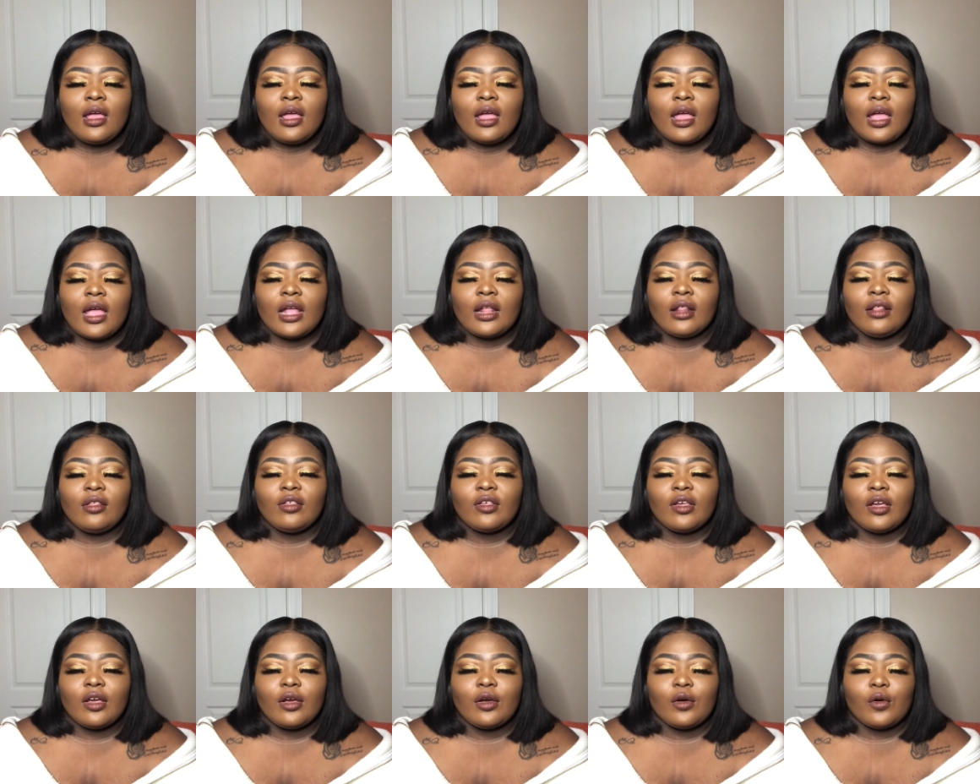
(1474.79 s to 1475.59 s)
And
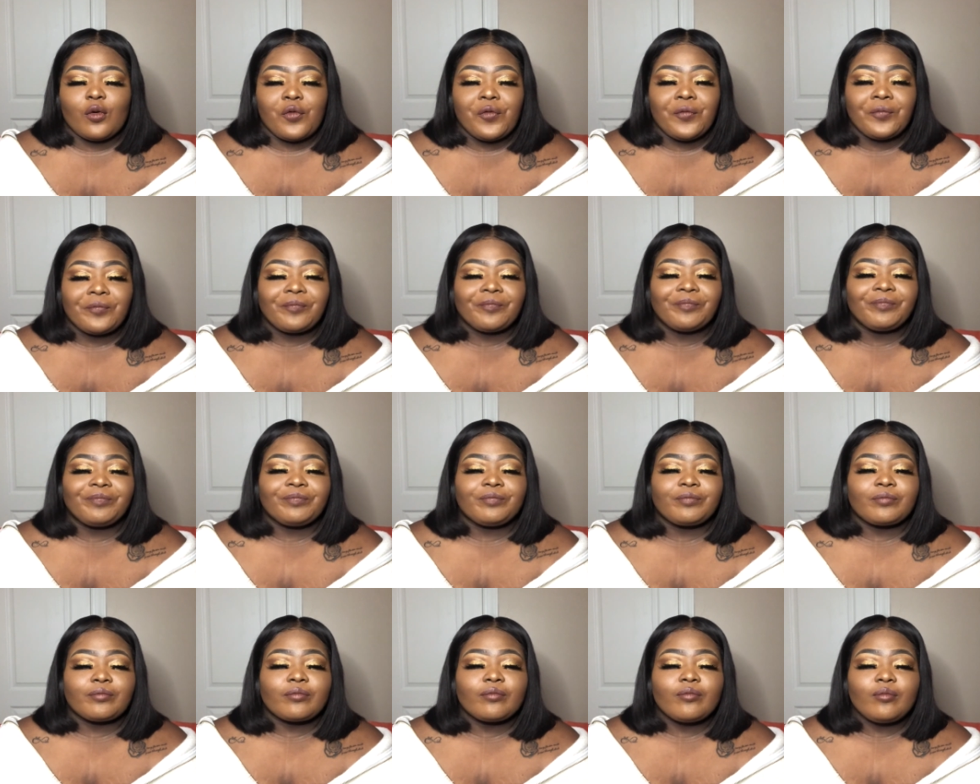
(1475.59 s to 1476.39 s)
so
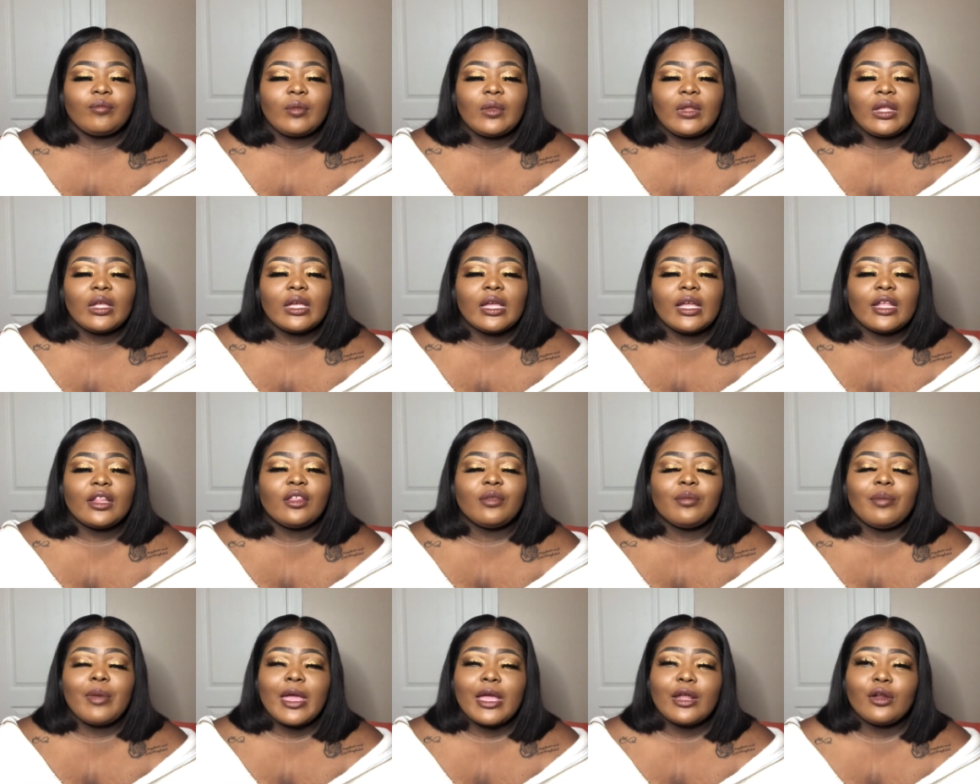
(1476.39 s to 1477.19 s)
it's
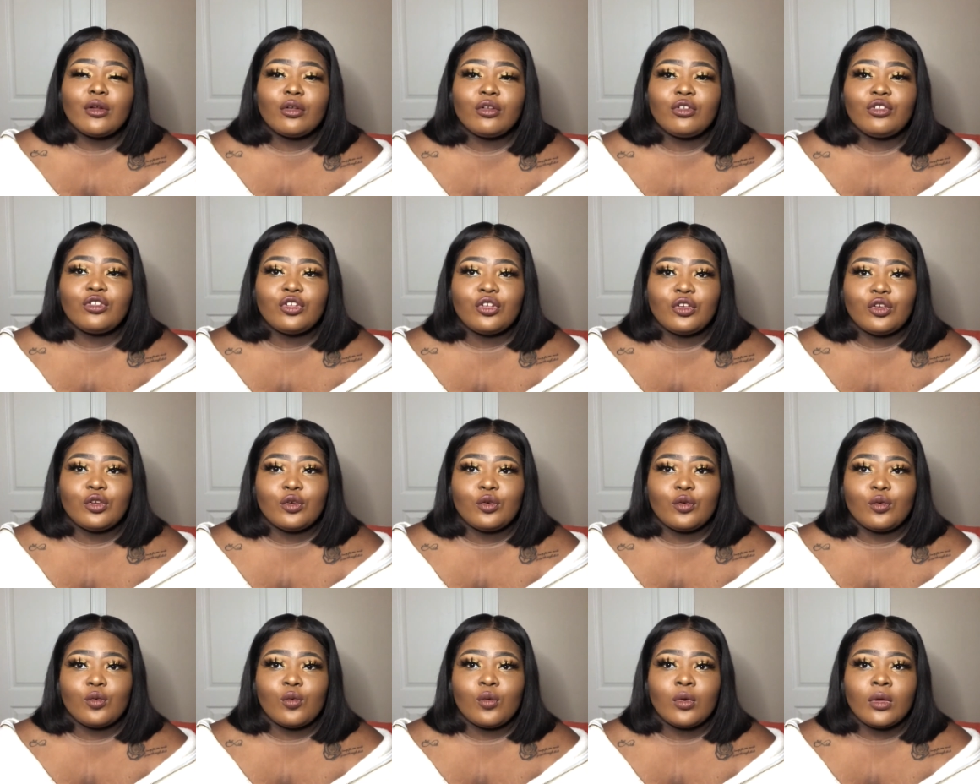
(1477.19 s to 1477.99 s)
better
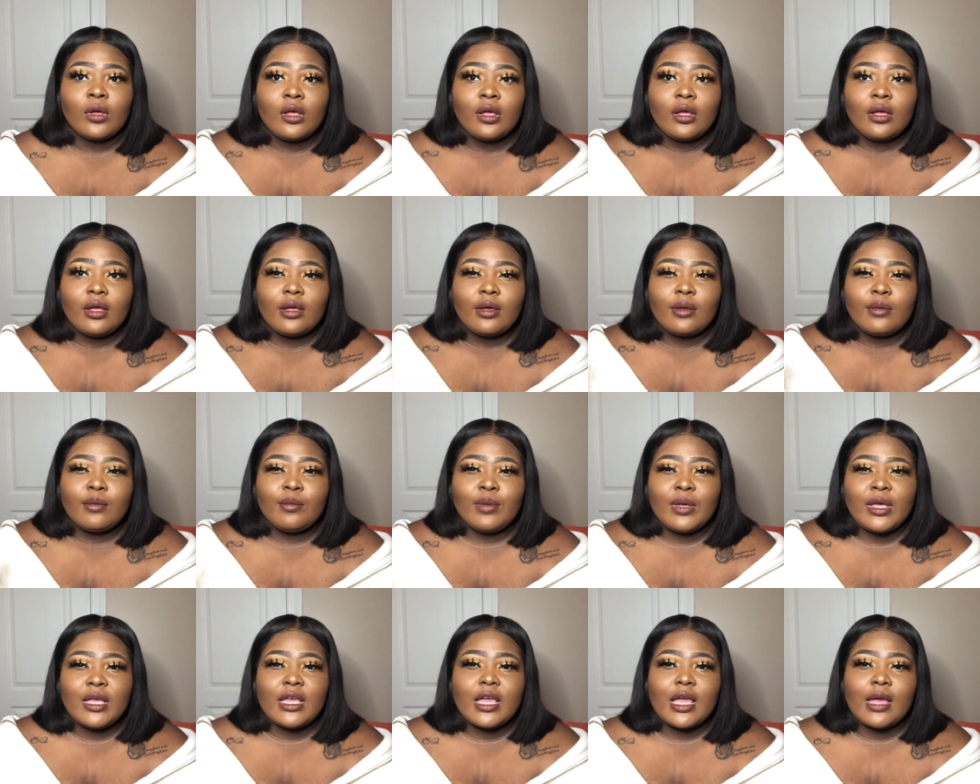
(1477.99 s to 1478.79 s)
to
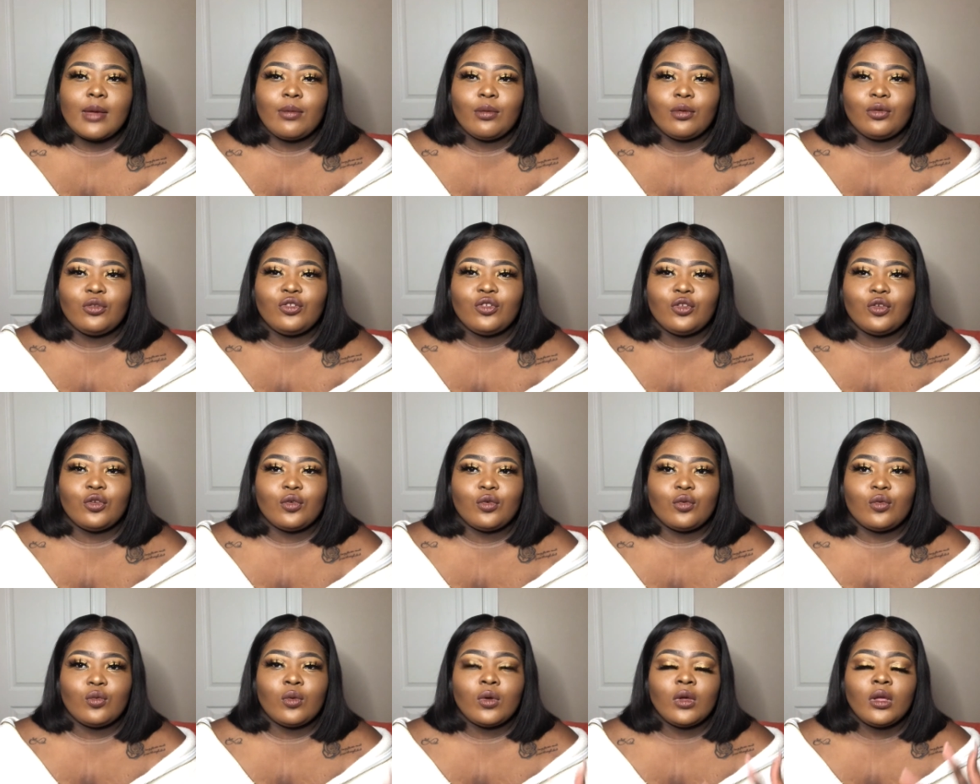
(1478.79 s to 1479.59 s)
be able
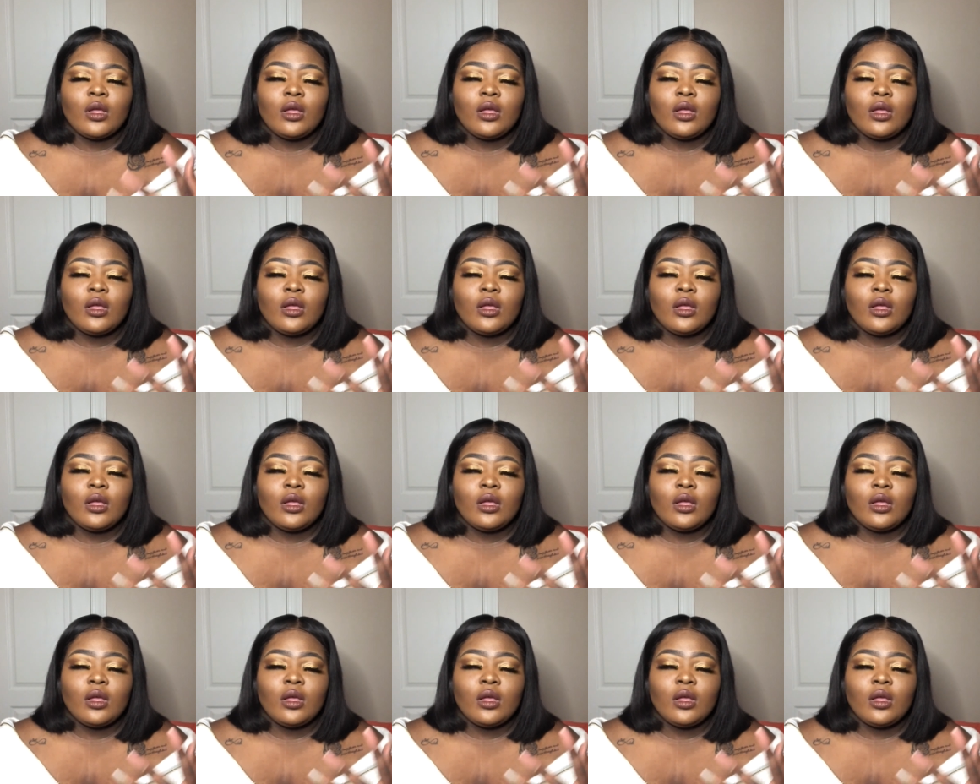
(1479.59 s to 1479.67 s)
to